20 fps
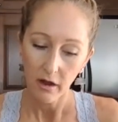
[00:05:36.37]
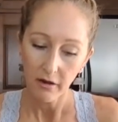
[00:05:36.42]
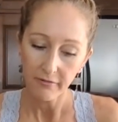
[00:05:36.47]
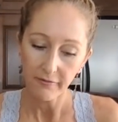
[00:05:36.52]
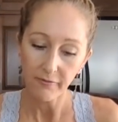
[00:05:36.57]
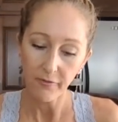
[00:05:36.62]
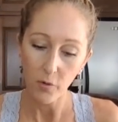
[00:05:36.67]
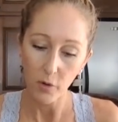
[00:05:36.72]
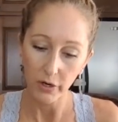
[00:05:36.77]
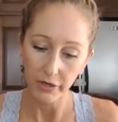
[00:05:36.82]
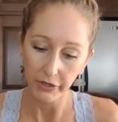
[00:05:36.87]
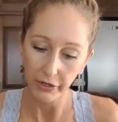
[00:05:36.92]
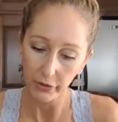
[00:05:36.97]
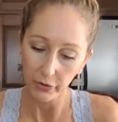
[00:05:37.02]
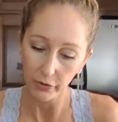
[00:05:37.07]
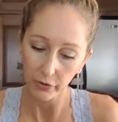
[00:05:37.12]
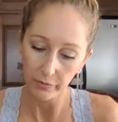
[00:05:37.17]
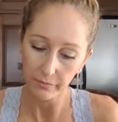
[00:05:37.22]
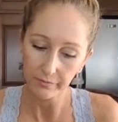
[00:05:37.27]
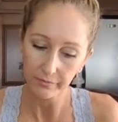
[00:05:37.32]
for
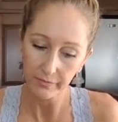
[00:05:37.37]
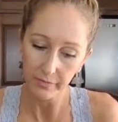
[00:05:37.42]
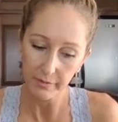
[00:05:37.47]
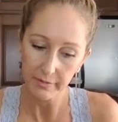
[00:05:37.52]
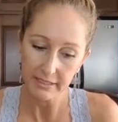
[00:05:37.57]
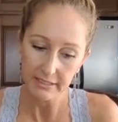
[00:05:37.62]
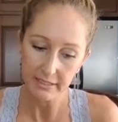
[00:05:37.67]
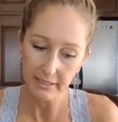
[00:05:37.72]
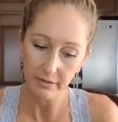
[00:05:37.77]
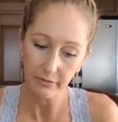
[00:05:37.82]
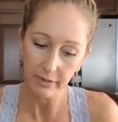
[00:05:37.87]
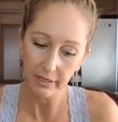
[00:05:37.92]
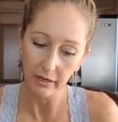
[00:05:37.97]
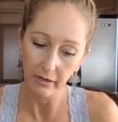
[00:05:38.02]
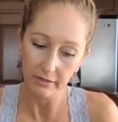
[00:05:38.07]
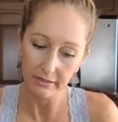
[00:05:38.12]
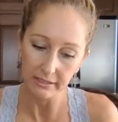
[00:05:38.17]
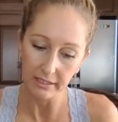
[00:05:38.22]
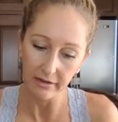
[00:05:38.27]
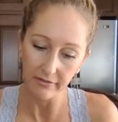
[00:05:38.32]
you. Let me see what
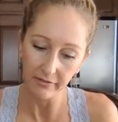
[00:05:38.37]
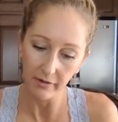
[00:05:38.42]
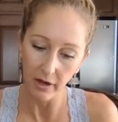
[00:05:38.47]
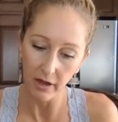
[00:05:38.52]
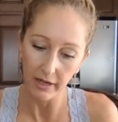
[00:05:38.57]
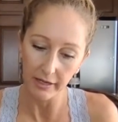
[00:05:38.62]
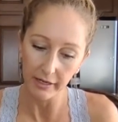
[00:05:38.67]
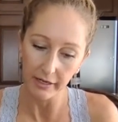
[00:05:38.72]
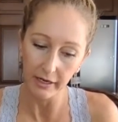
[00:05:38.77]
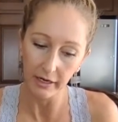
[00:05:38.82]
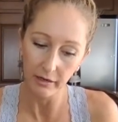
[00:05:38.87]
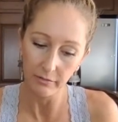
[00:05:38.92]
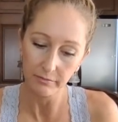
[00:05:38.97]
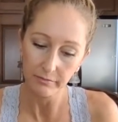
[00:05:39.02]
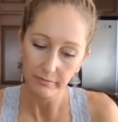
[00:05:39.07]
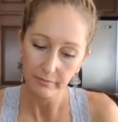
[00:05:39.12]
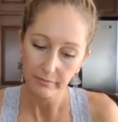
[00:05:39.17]
else I've got here.